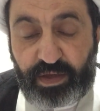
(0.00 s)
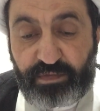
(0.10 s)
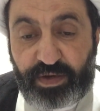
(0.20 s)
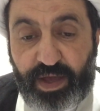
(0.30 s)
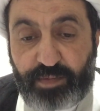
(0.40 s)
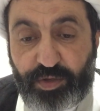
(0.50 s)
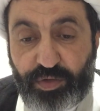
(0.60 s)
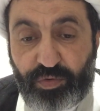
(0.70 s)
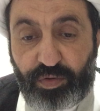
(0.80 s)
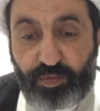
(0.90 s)
Even
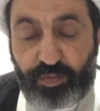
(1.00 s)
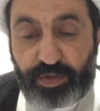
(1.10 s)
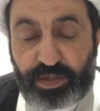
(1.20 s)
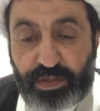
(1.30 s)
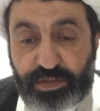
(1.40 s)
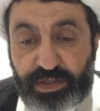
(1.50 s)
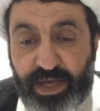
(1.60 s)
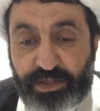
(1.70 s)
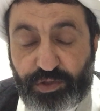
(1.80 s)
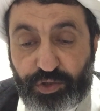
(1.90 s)
Amirul Mu'mineen
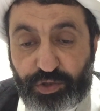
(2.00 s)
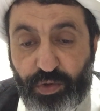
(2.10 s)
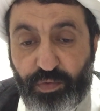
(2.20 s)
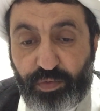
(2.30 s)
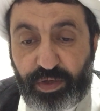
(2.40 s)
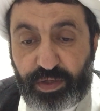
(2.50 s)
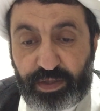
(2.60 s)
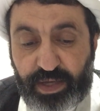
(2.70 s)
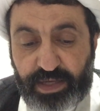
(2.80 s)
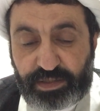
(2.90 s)
has shawq,
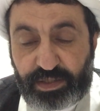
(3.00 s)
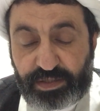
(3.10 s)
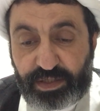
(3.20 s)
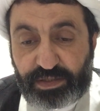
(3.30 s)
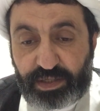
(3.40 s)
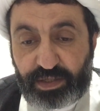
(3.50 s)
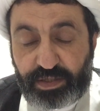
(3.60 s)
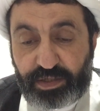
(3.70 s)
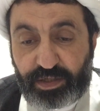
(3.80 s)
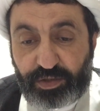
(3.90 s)
as he says
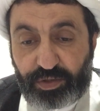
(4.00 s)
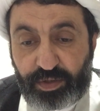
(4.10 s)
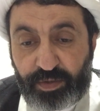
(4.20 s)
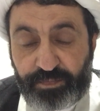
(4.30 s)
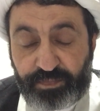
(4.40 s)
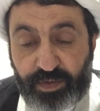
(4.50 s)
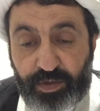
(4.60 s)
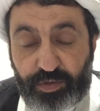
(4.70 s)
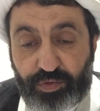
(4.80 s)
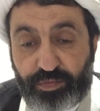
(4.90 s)
clearly,
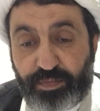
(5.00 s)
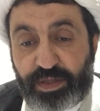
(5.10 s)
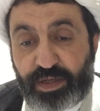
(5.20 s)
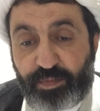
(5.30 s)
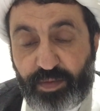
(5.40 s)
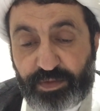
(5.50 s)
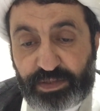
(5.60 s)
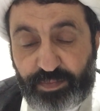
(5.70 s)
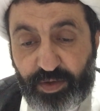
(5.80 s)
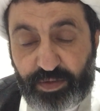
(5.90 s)
to meet Imam
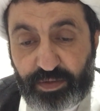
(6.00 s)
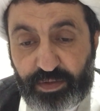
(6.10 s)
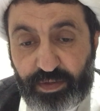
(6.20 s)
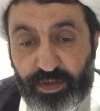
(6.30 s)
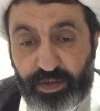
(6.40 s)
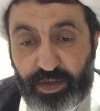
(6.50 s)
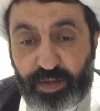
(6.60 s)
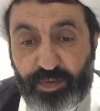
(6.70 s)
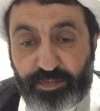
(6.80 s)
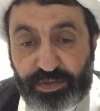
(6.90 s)
Zaman.
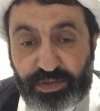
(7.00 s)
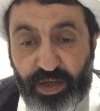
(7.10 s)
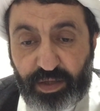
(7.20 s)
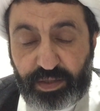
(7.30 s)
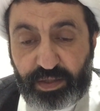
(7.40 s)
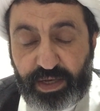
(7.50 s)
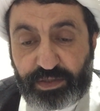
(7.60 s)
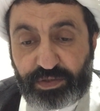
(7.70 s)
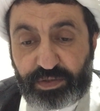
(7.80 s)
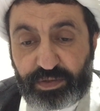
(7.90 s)
Imam Sadiq
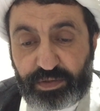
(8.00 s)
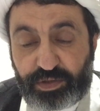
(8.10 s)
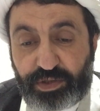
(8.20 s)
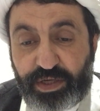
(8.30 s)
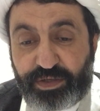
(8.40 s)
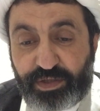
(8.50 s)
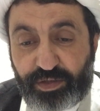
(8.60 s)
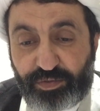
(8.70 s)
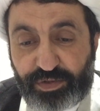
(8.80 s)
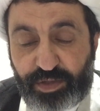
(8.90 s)
has
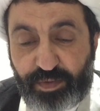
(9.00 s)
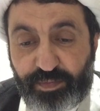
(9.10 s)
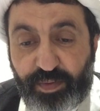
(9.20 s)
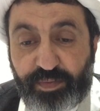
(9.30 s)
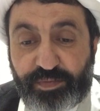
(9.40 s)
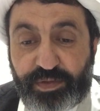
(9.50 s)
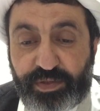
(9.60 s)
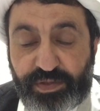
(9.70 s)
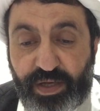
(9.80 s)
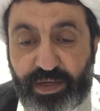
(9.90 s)
yearning to see Imam
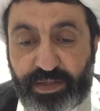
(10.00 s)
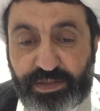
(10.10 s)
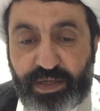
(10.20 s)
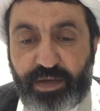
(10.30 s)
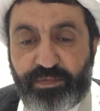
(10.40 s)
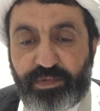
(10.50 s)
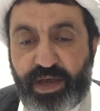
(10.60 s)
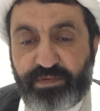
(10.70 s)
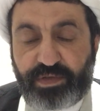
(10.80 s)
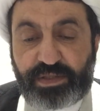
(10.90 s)
no, salam. We
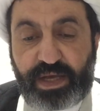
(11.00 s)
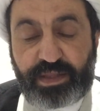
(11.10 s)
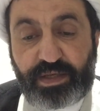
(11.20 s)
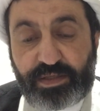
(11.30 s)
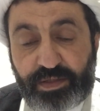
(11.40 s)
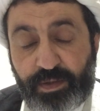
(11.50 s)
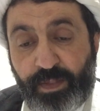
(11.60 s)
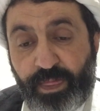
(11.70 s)
have these hadith.